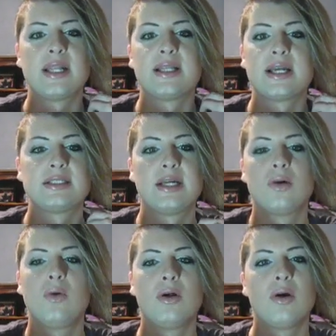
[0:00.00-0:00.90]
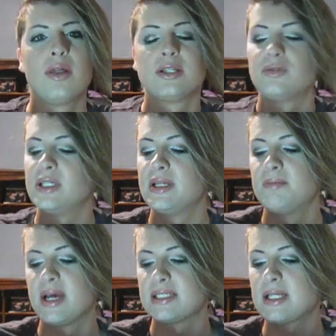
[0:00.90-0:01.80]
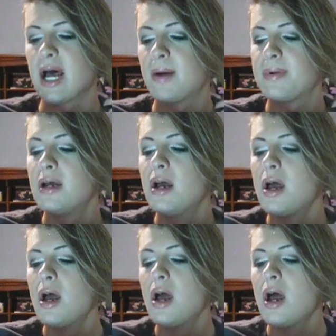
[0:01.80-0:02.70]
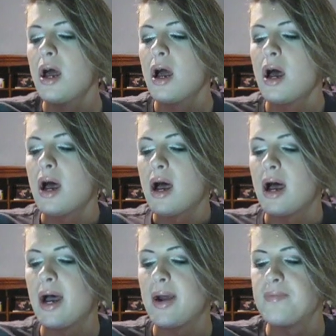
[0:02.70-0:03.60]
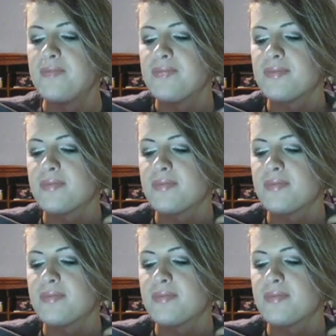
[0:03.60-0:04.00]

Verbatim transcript: Like, that's not cool at all. That's really messed up. Um,